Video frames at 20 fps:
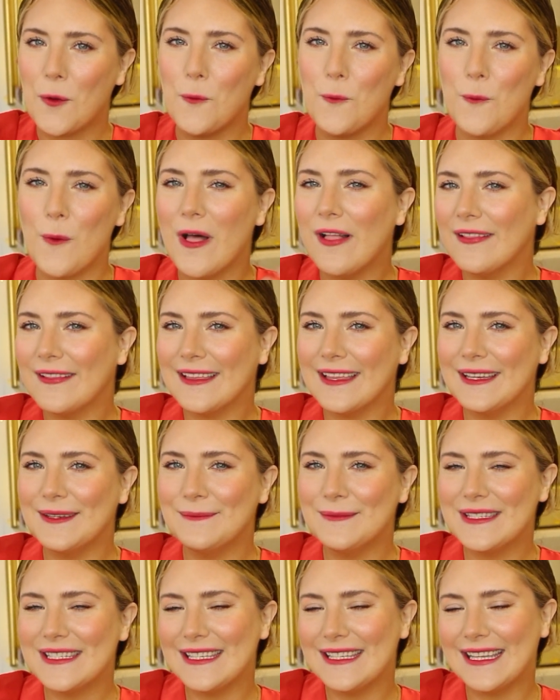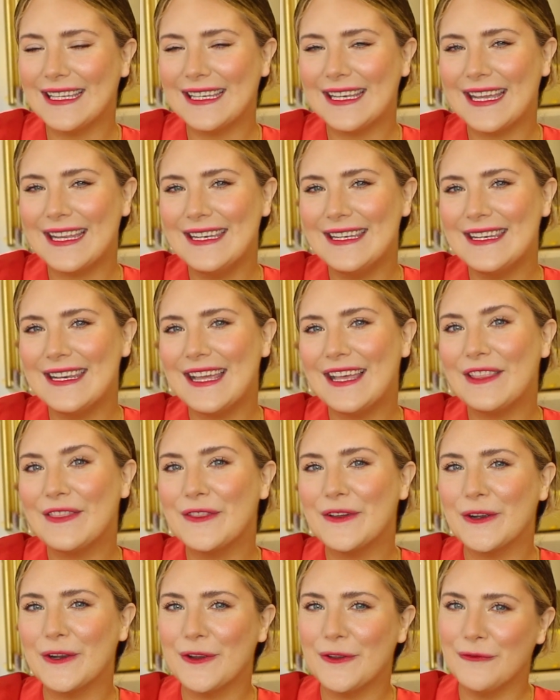Welcome to yet
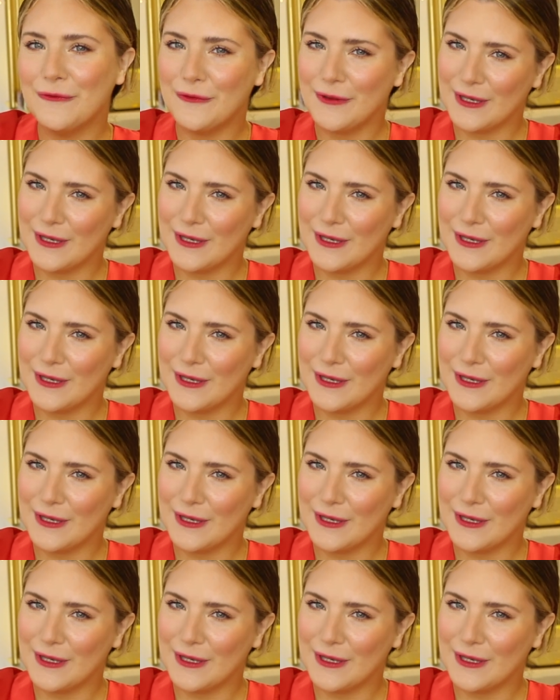another